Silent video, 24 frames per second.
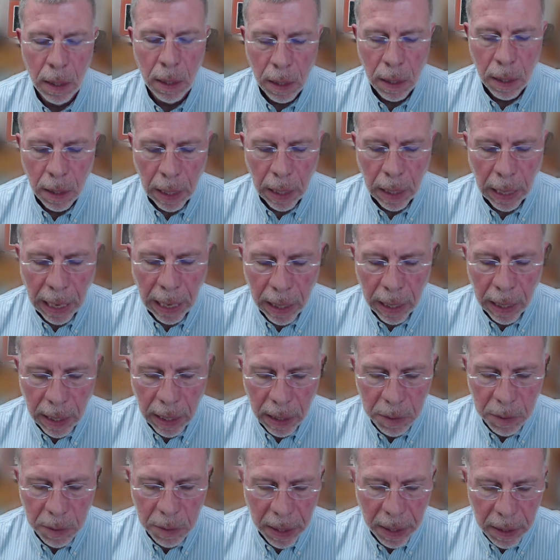And the
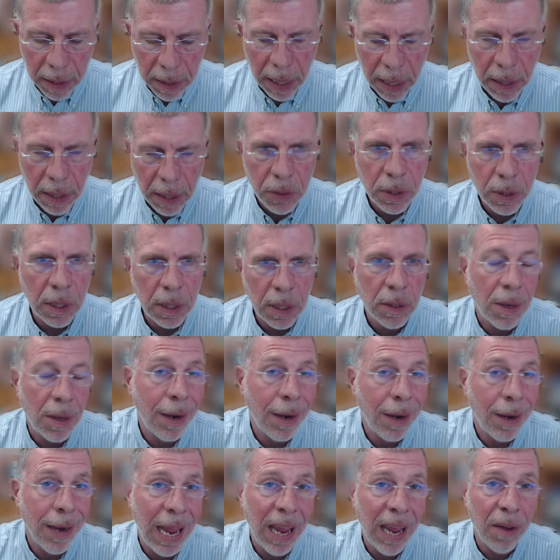expectation is, on
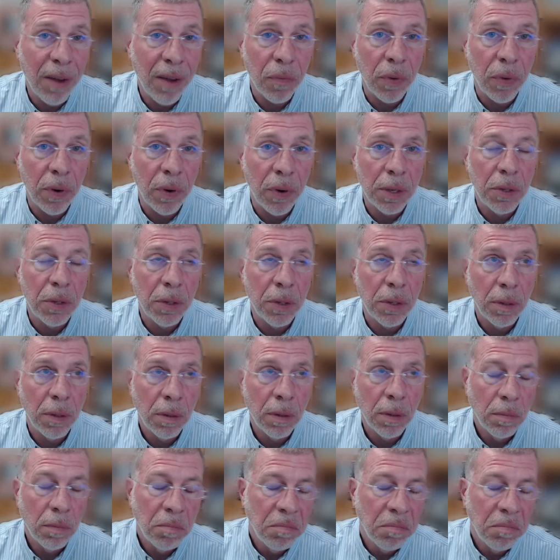average,
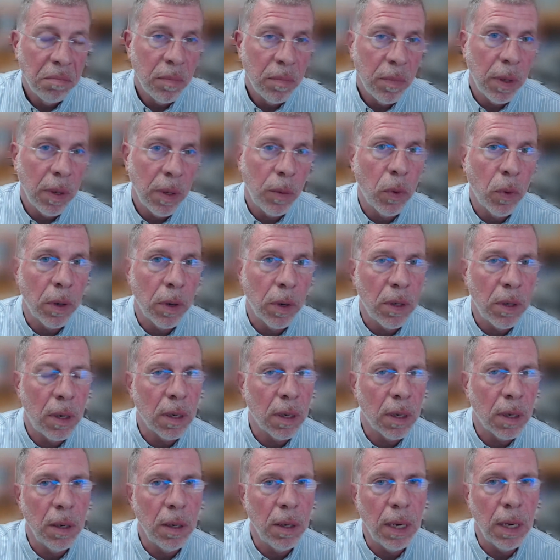we're
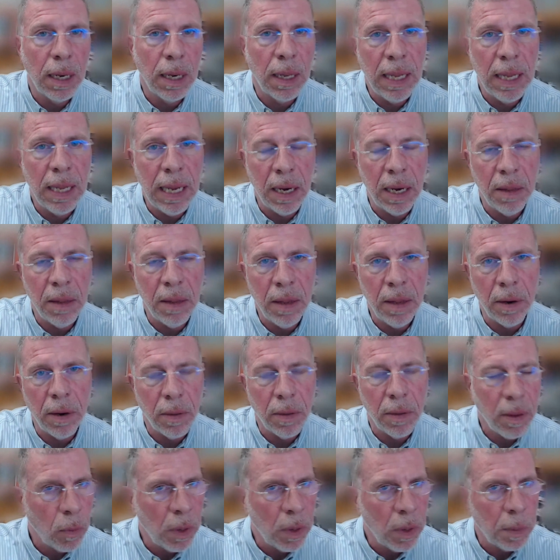talking the end of the year. There
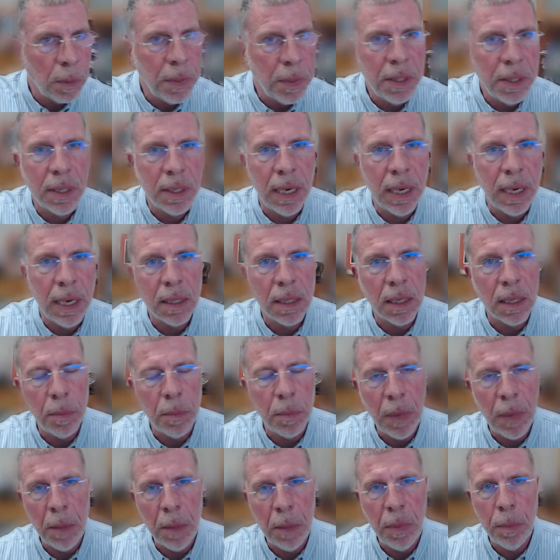will be states that may
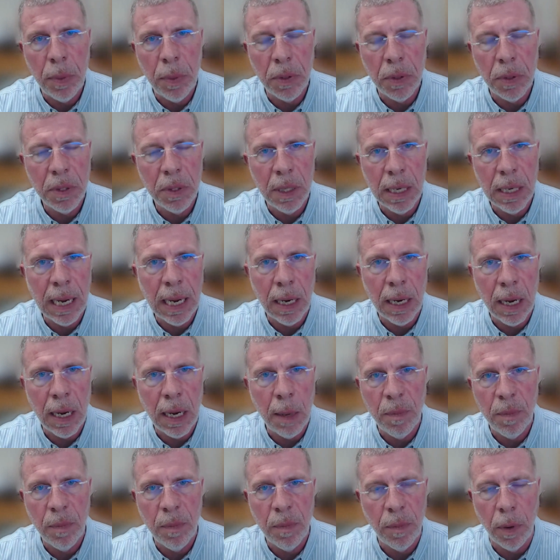be pushing that
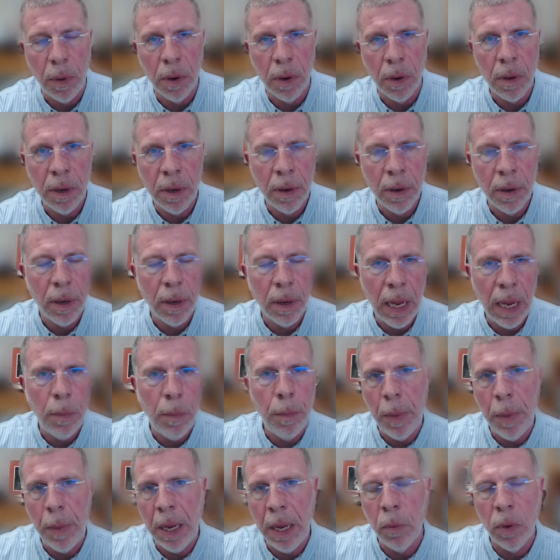up earlier, and they
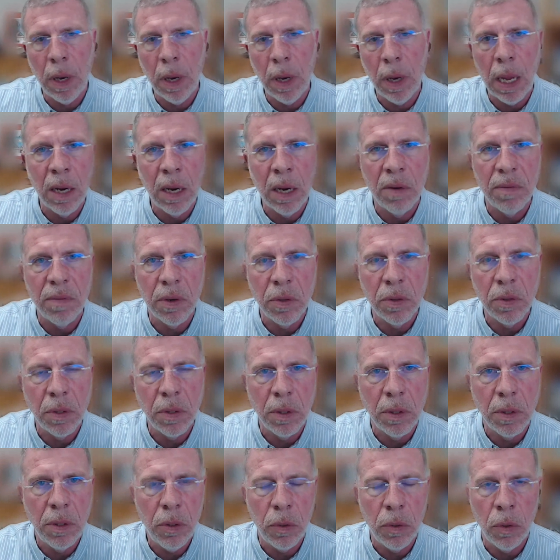may rely on version
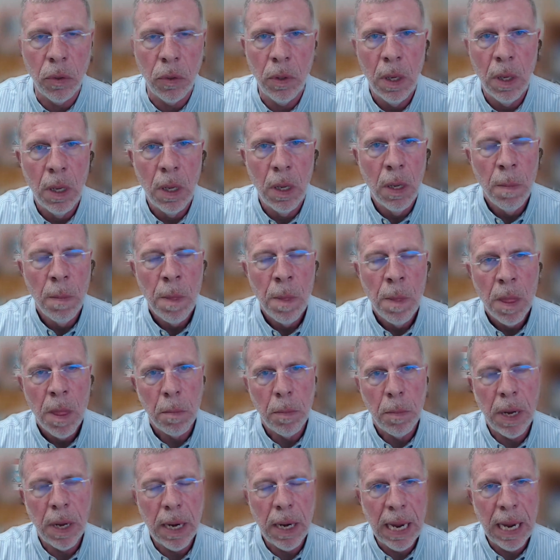2 mm-hmm.
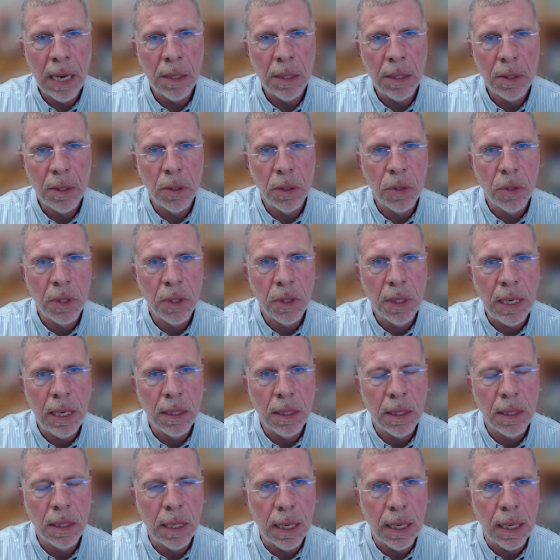But as those states
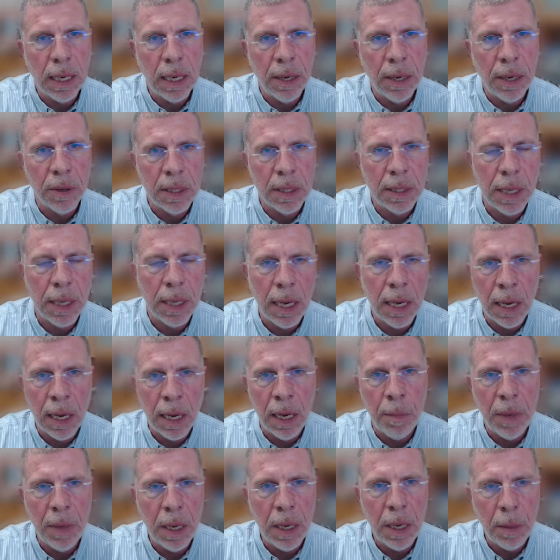get later in time,
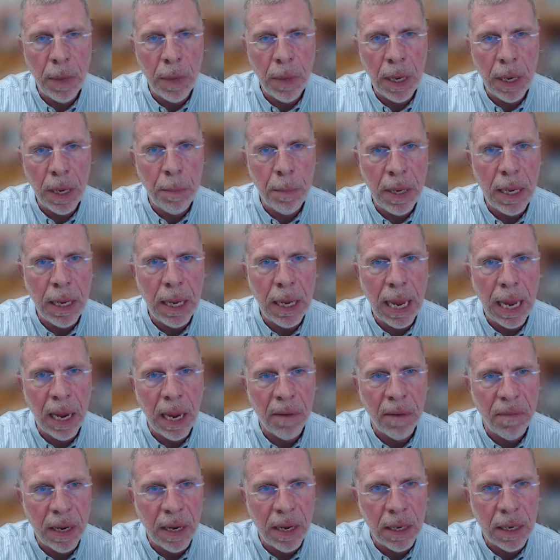it may be
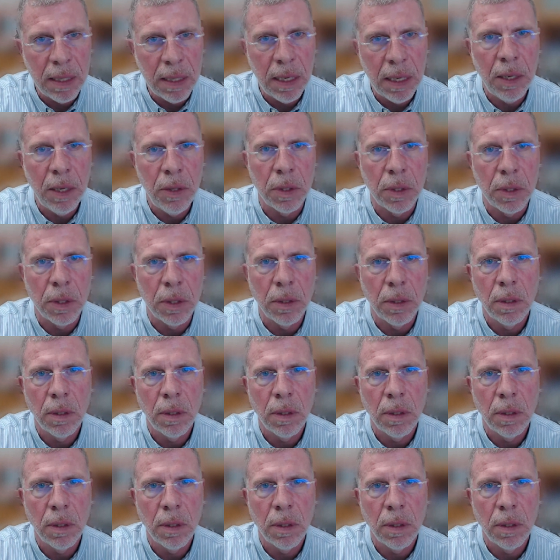advantageous